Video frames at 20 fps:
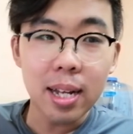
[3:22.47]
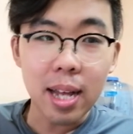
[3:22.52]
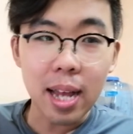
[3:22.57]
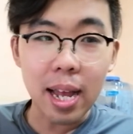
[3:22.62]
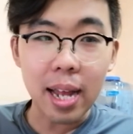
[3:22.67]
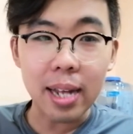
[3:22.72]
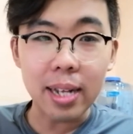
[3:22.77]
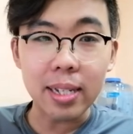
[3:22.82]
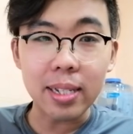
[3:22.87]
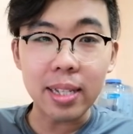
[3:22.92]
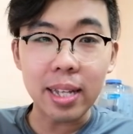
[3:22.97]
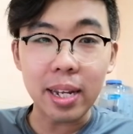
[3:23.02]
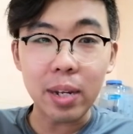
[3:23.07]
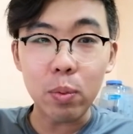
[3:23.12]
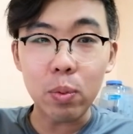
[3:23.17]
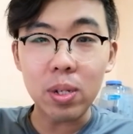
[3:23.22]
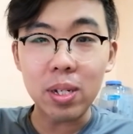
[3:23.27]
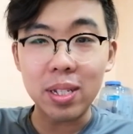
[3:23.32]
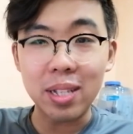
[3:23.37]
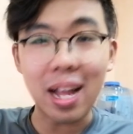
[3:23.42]
and they
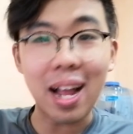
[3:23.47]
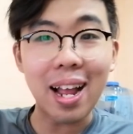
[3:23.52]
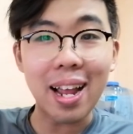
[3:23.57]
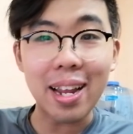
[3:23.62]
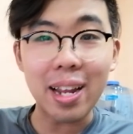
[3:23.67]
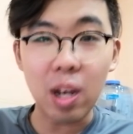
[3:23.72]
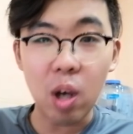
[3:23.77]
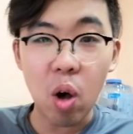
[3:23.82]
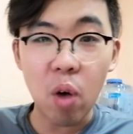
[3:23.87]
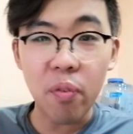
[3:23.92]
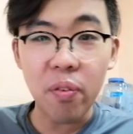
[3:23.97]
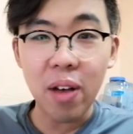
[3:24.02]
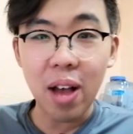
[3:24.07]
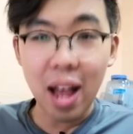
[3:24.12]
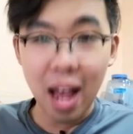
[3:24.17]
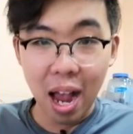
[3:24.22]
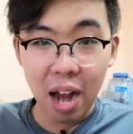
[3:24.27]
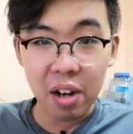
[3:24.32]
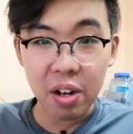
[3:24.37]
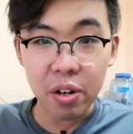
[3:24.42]
will die of
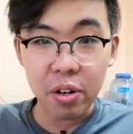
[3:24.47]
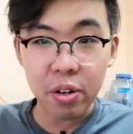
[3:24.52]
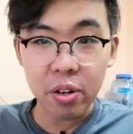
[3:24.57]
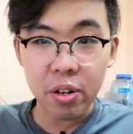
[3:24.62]
hunger.